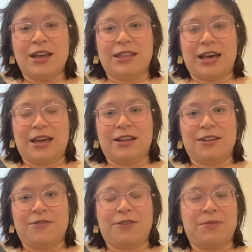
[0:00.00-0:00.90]

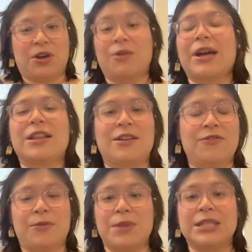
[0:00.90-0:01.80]
that from the curriculum,
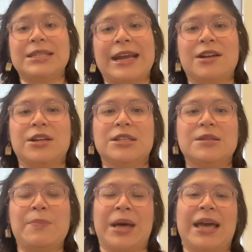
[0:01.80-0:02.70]
from the standards,
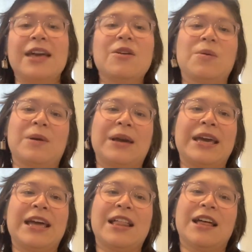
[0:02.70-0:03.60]
but
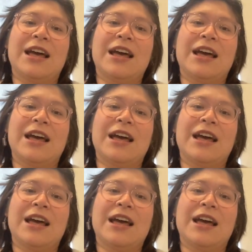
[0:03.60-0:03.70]
inquiry